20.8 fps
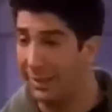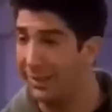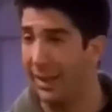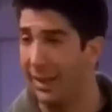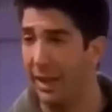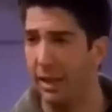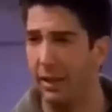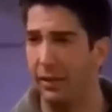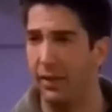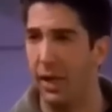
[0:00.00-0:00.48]

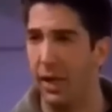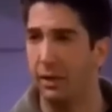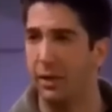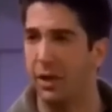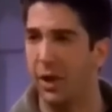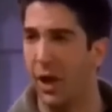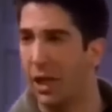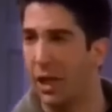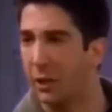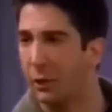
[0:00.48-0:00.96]
then
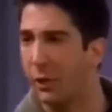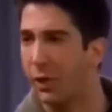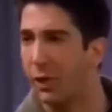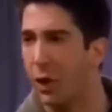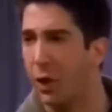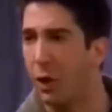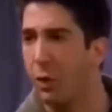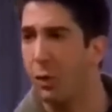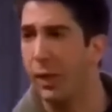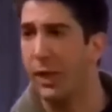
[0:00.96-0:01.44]
Chandler and Joey
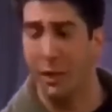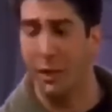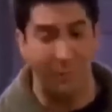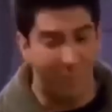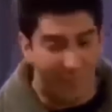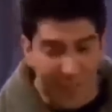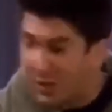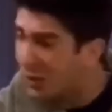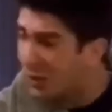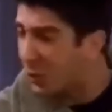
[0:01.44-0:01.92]

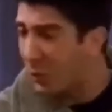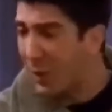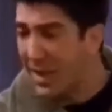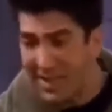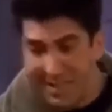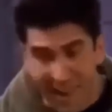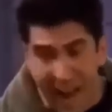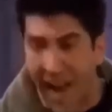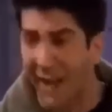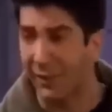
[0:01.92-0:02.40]
convinced me
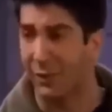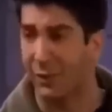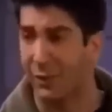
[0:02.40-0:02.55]
not to.